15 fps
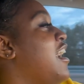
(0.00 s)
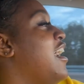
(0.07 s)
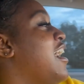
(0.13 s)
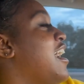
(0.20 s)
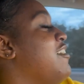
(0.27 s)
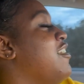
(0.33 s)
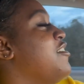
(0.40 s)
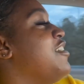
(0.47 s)

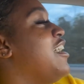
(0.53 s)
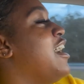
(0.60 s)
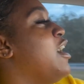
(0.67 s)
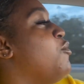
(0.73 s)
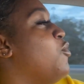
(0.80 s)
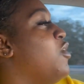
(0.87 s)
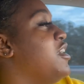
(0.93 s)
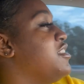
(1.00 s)
However, I
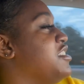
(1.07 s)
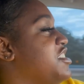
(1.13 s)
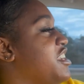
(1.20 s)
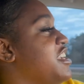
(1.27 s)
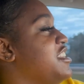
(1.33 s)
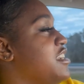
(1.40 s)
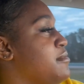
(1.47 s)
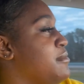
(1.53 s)
wanted to
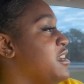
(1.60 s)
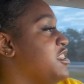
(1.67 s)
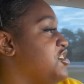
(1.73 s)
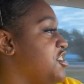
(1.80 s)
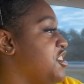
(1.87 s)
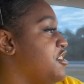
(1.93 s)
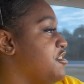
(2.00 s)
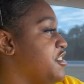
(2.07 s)
change out my
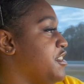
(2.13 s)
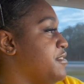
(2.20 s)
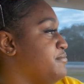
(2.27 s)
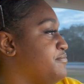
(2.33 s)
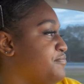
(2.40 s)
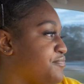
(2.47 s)
jewelry,